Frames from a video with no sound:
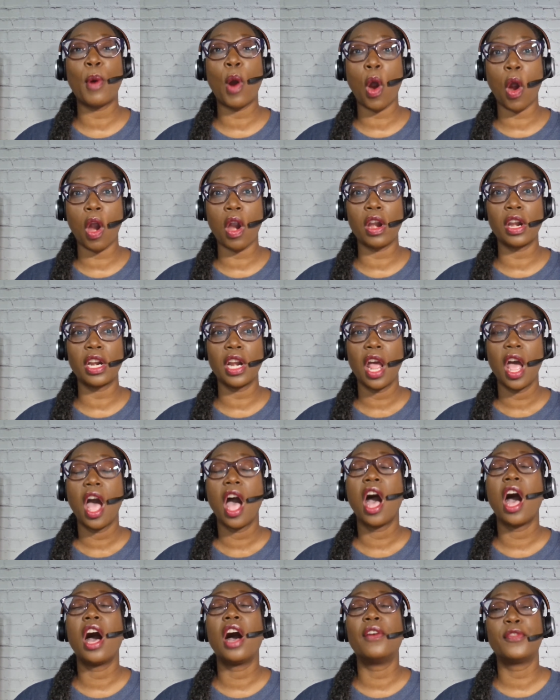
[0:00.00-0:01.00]
part
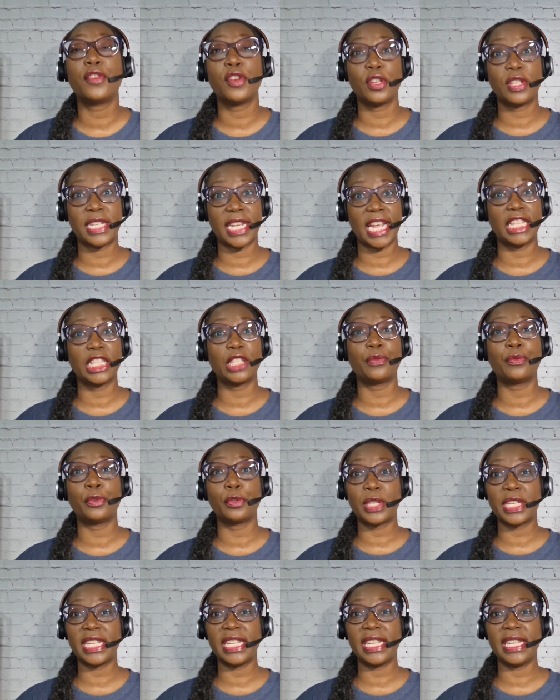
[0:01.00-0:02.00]
of your daily
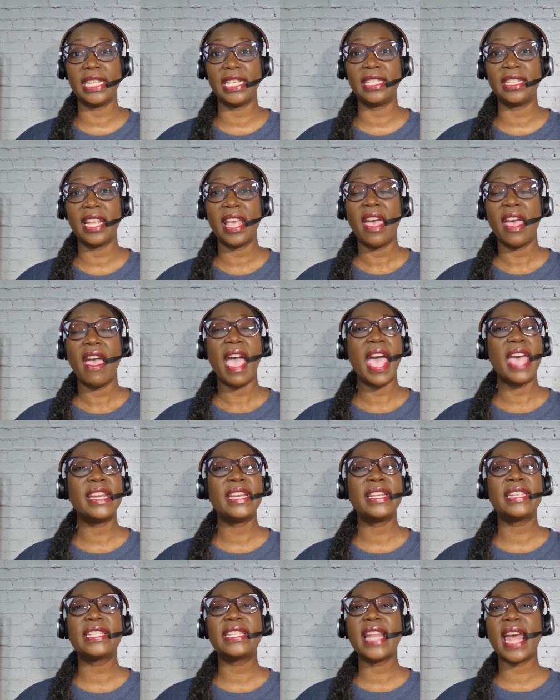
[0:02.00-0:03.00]
routine. And
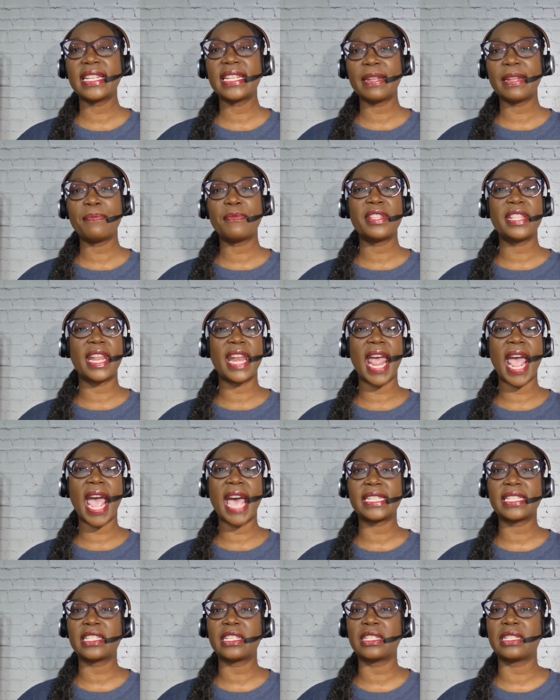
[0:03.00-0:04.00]
it's not something that
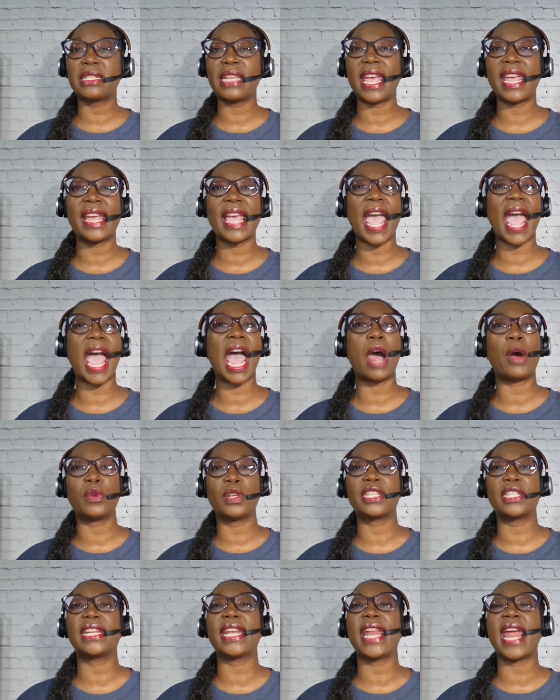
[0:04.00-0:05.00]
has to take
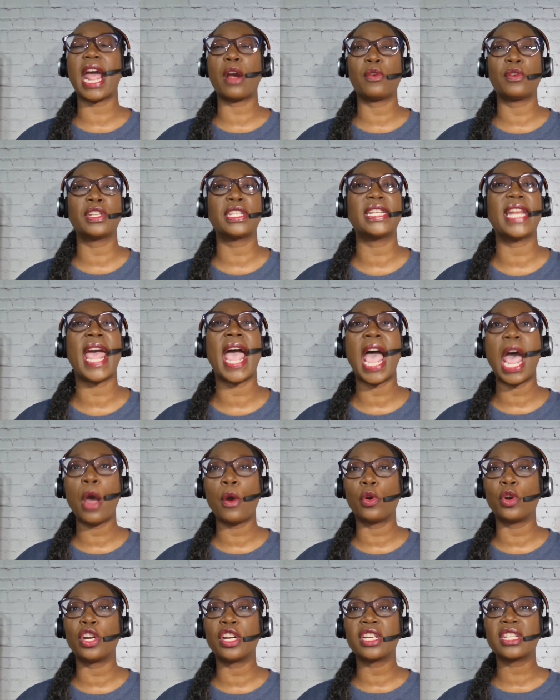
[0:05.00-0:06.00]
hours and hours and
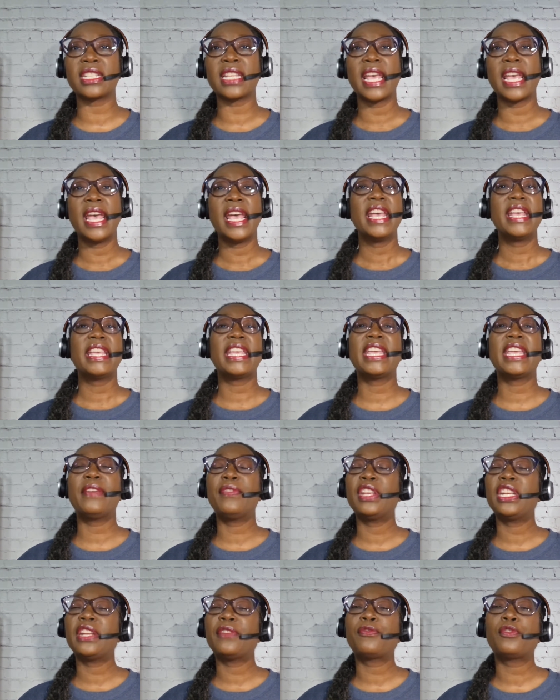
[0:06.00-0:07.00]
hours.
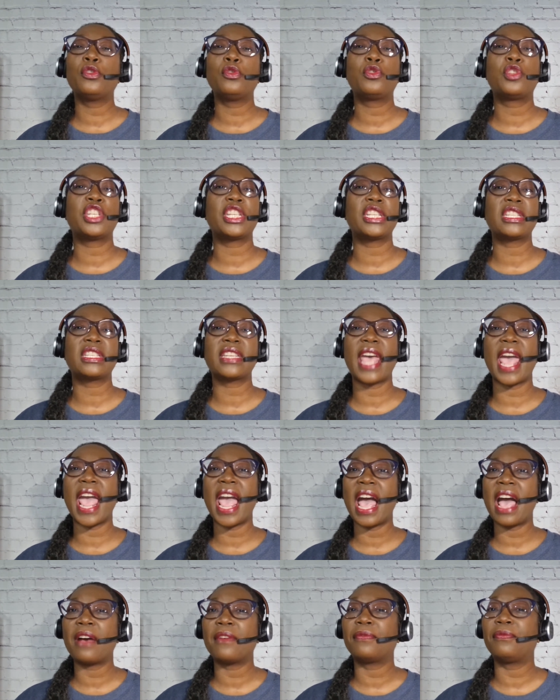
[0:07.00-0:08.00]
Even if you just
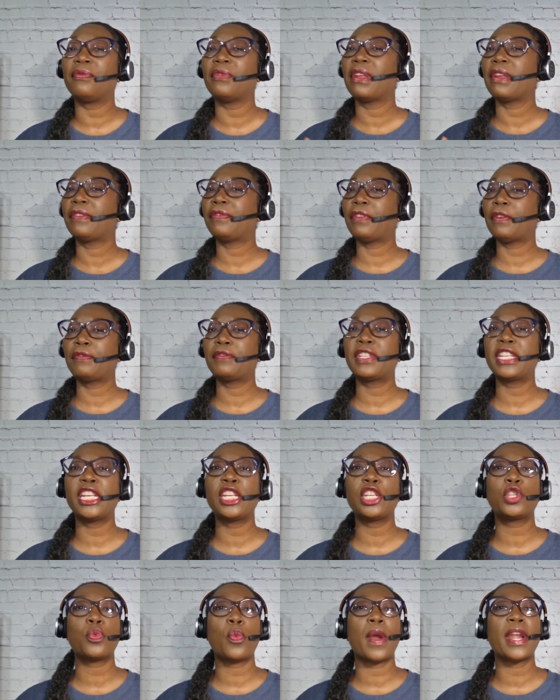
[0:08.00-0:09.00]
have
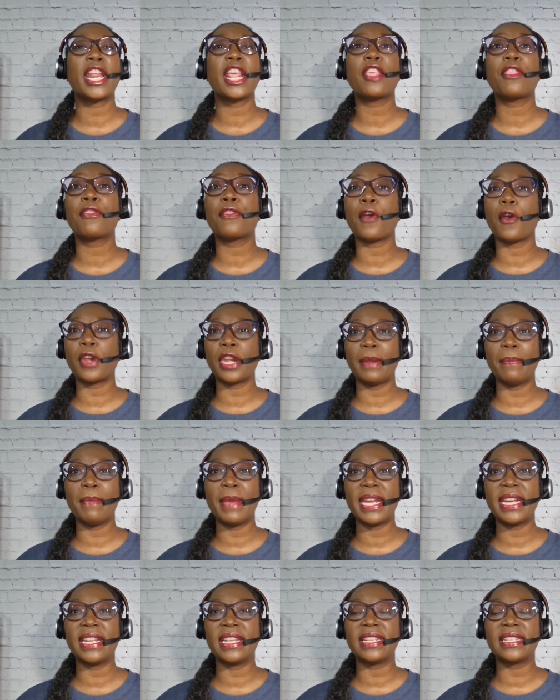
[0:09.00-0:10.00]
15, 20, 30
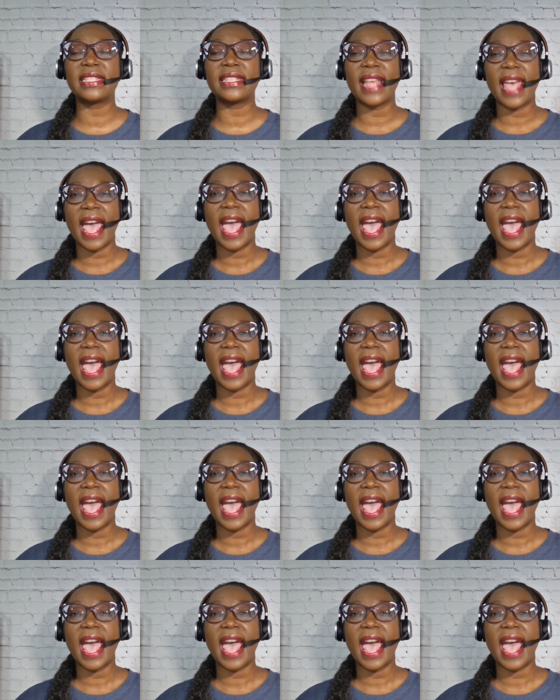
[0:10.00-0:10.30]
minutes,